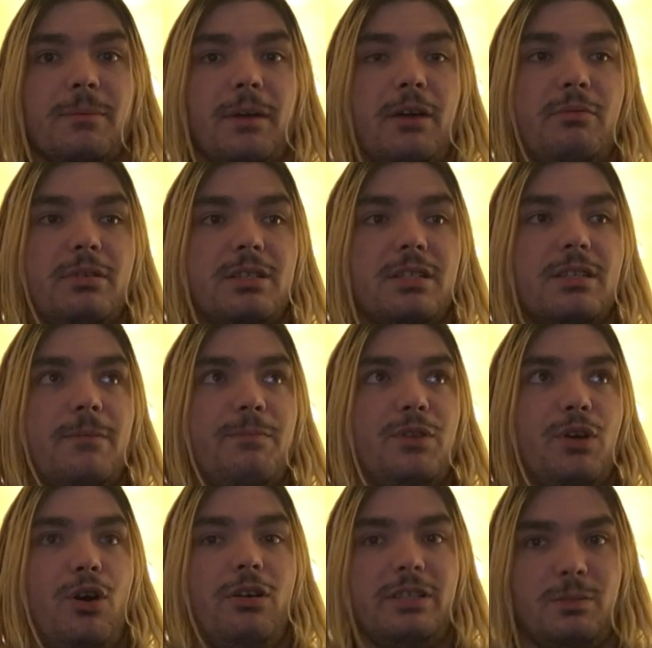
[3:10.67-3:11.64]
I was
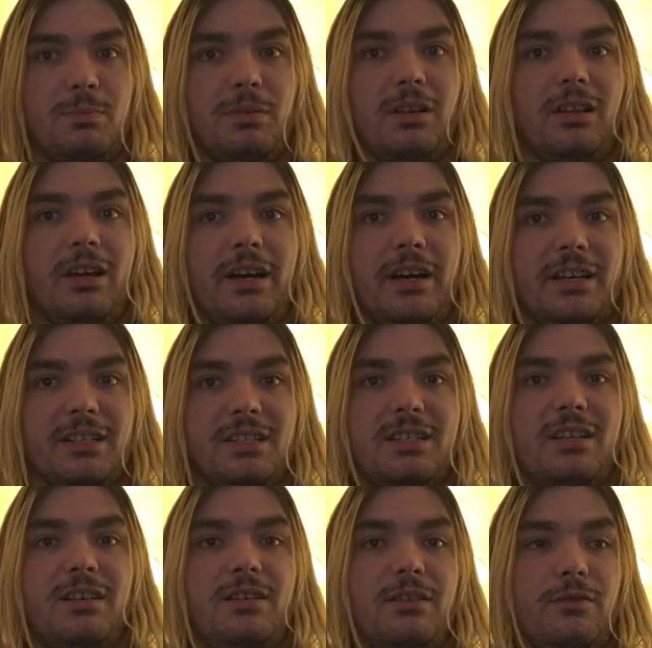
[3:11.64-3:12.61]

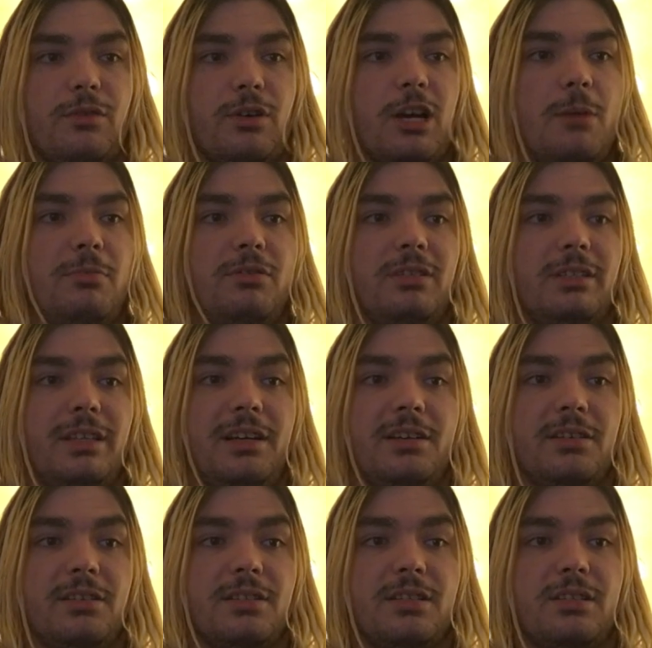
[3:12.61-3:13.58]
hospitalized for a couple of
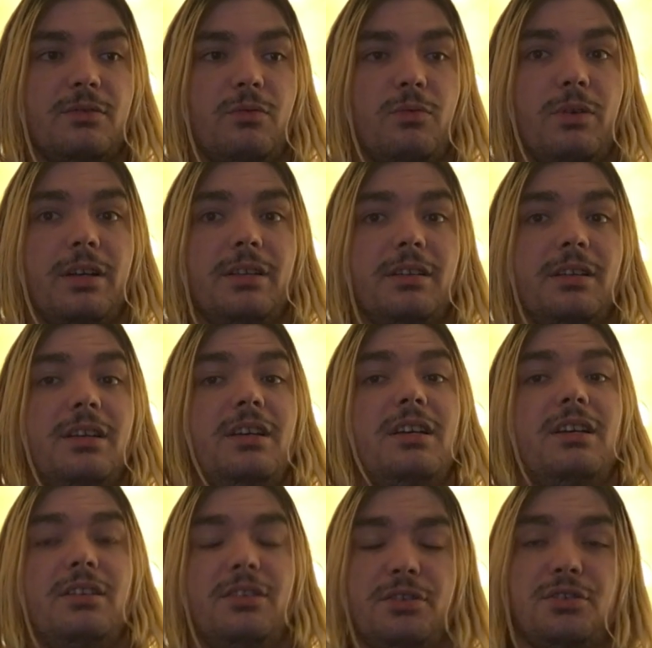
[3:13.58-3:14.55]
days when
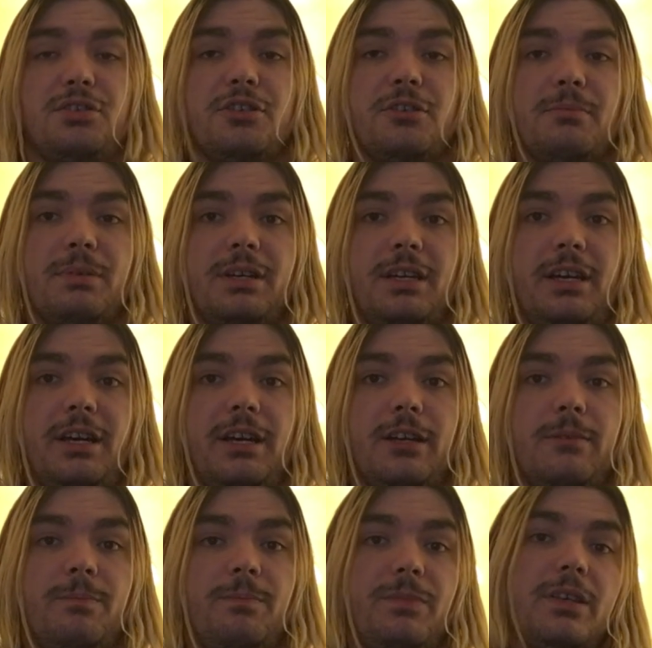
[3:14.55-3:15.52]
this year
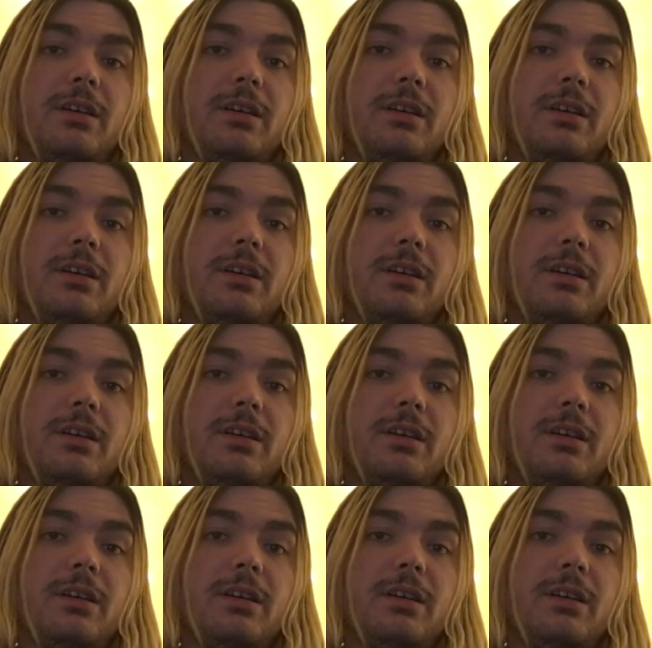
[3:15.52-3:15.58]
began